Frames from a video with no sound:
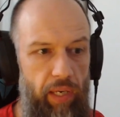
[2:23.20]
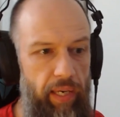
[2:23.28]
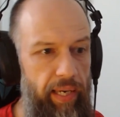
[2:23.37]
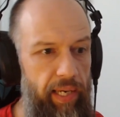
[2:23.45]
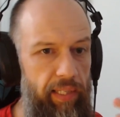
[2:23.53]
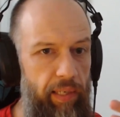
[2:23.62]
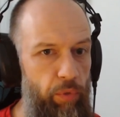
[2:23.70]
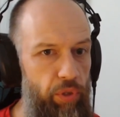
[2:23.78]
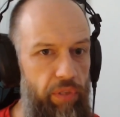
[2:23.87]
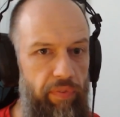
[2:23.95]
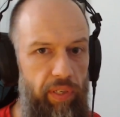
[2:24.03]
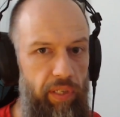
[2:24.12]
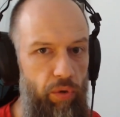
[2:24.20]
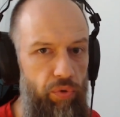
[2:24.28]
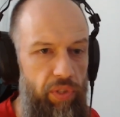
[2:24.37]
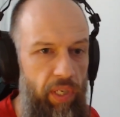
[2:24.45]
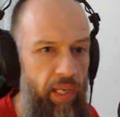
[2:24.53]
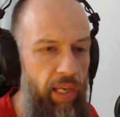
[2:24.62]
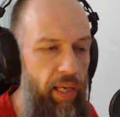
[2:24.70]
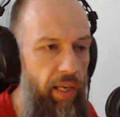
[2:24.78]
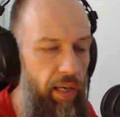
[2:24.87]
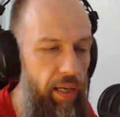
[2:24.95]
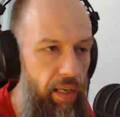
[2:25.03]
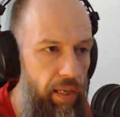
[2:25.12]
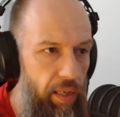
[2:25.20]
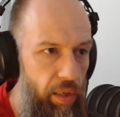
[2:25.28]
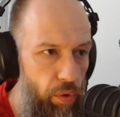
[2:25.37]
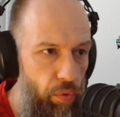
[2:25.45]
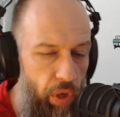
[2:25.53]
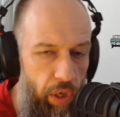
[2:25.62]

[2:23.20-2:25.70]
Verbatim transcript: And I'm not even close. Uh,